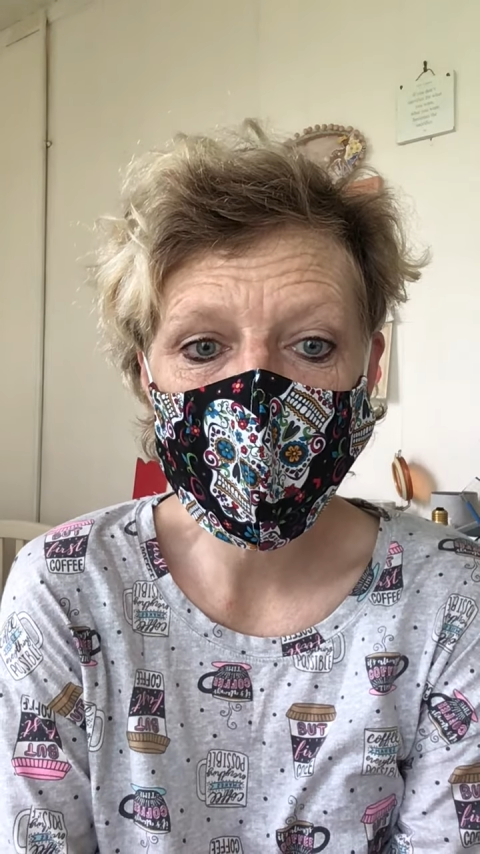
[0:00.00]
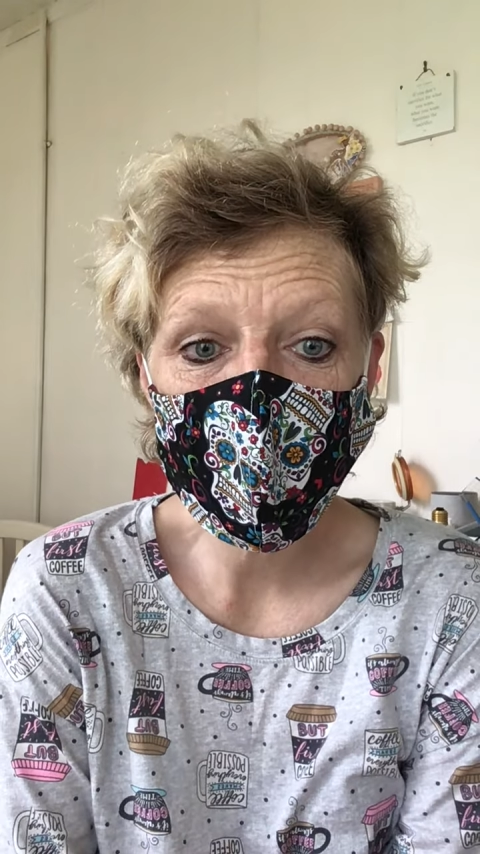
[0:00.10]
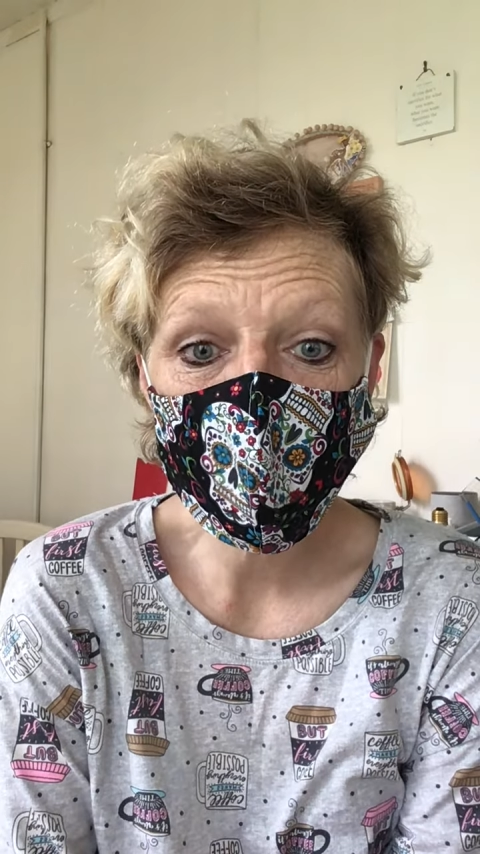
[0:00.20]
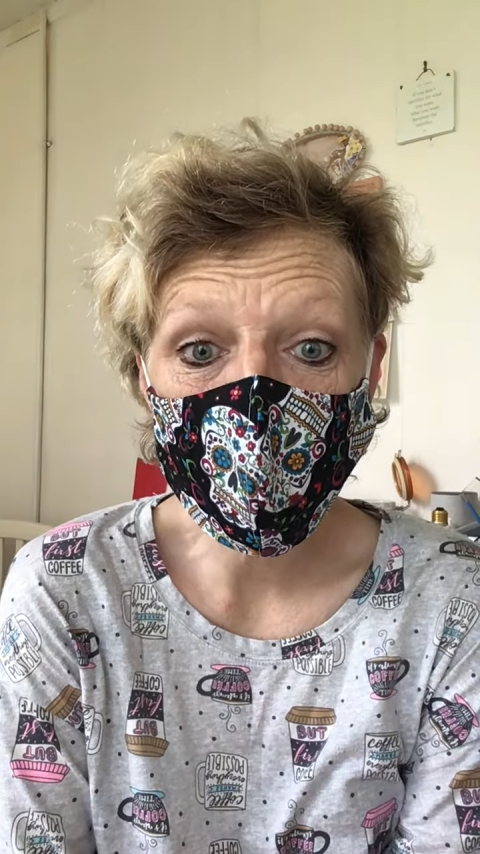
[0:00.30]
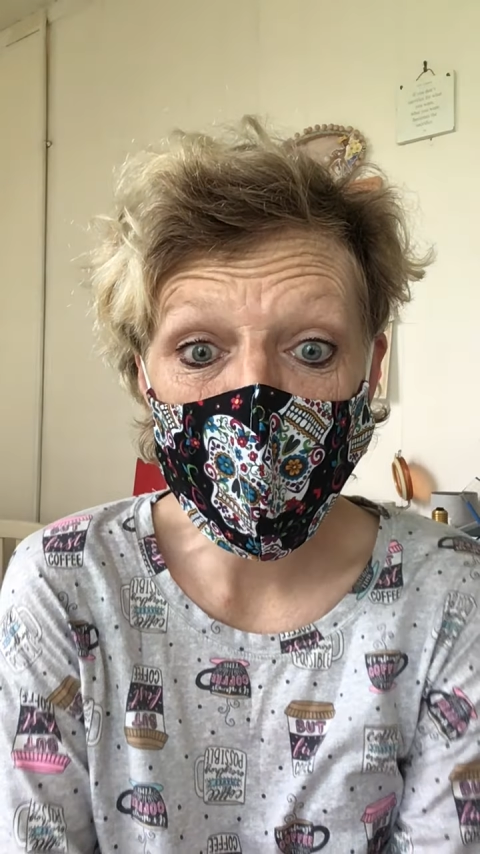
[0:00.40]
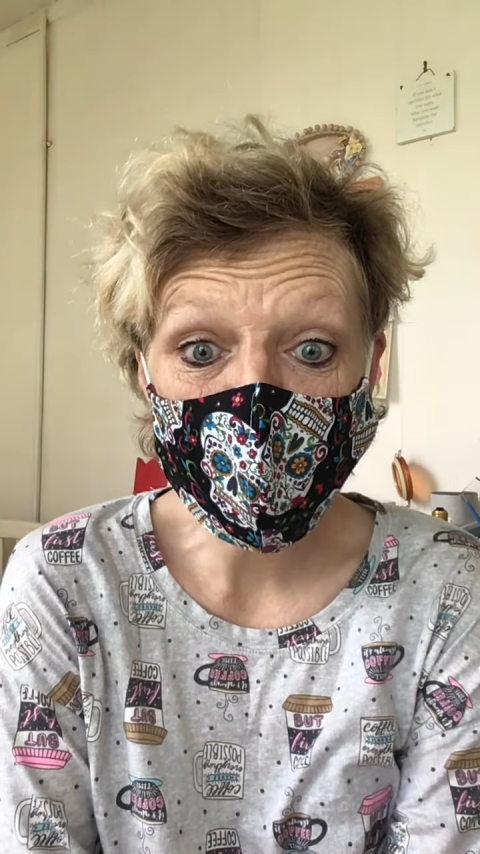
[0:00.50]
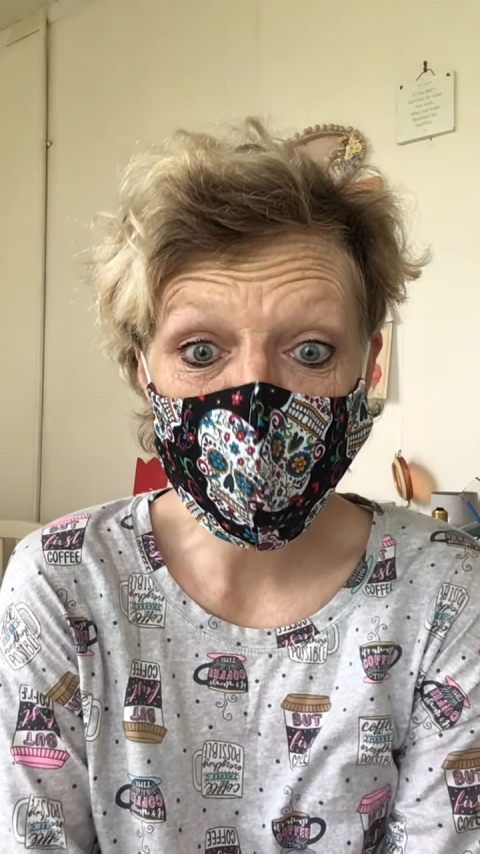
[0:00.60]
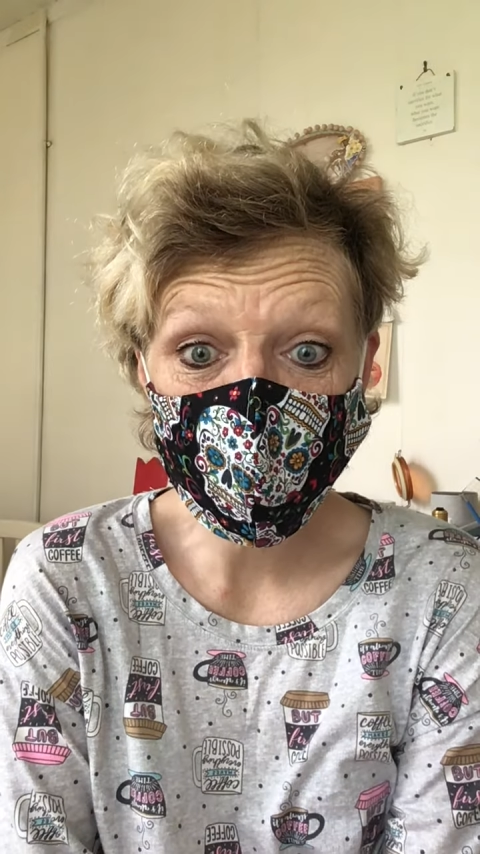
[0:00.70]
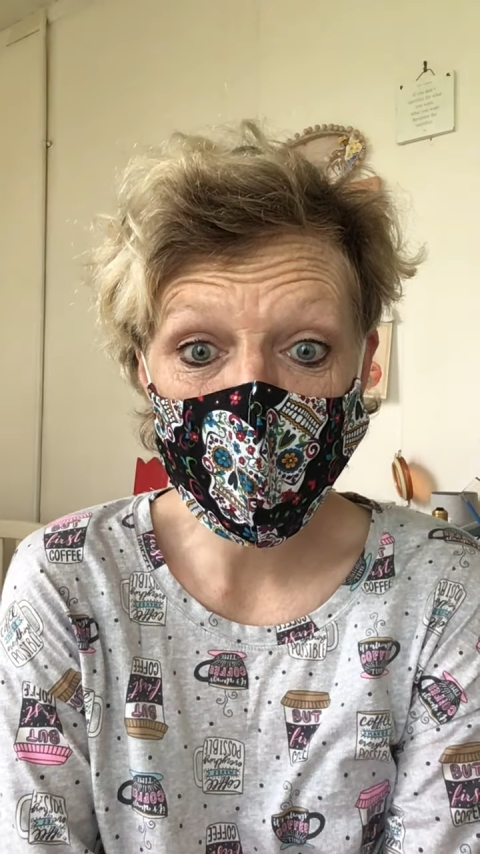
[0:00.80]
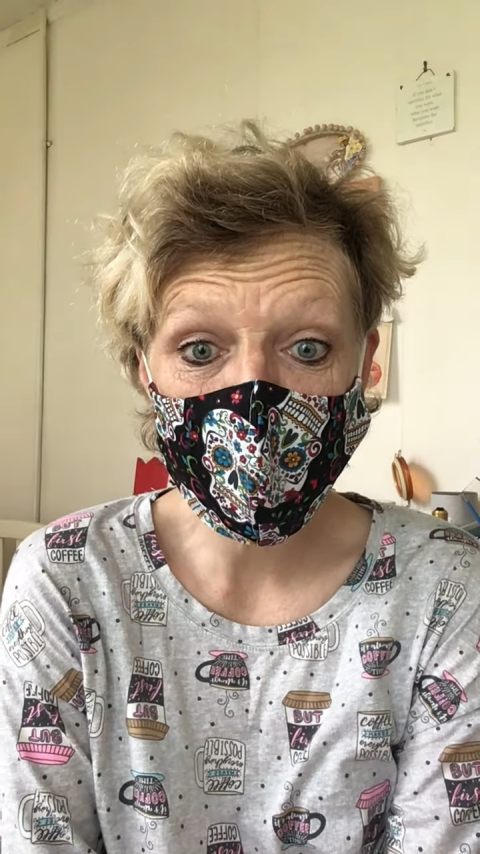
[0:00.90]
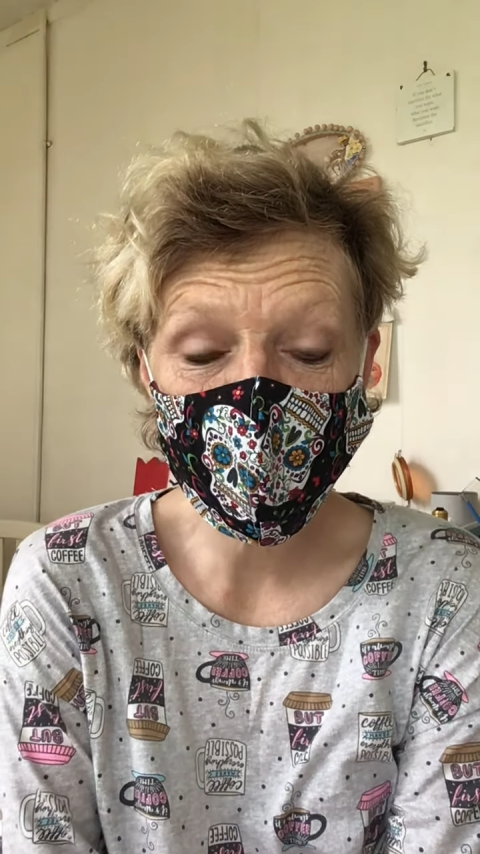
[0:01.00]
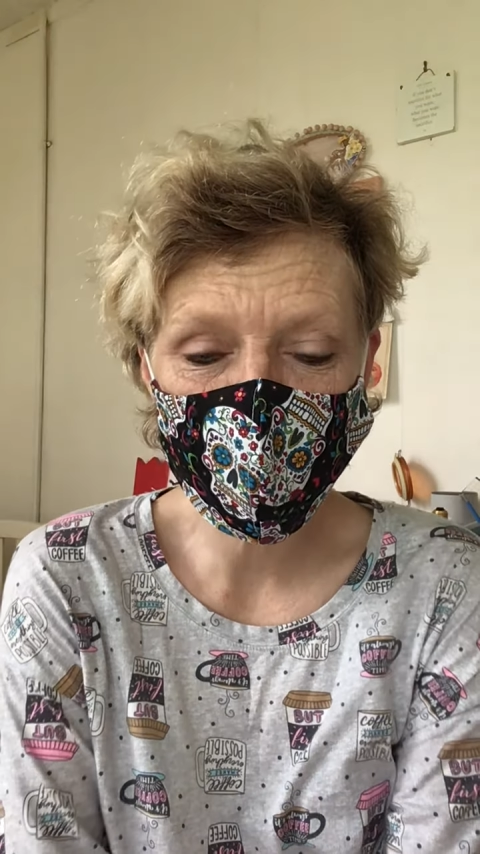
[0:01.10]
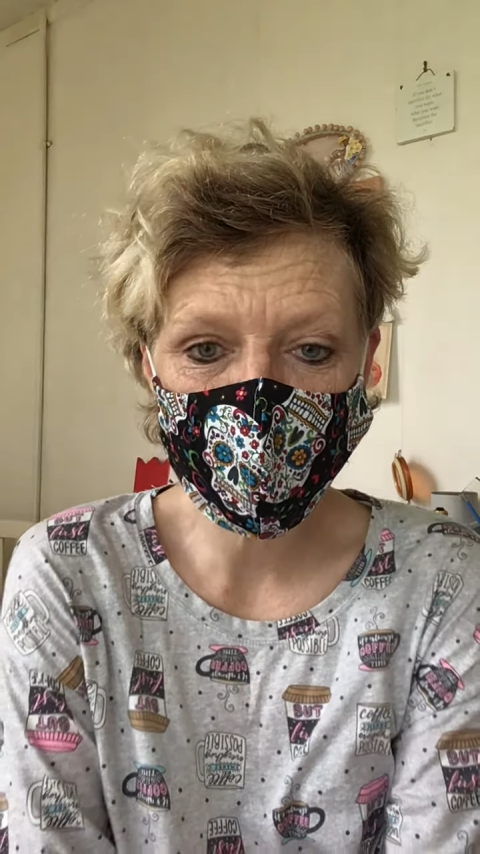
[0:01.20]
and welcome back to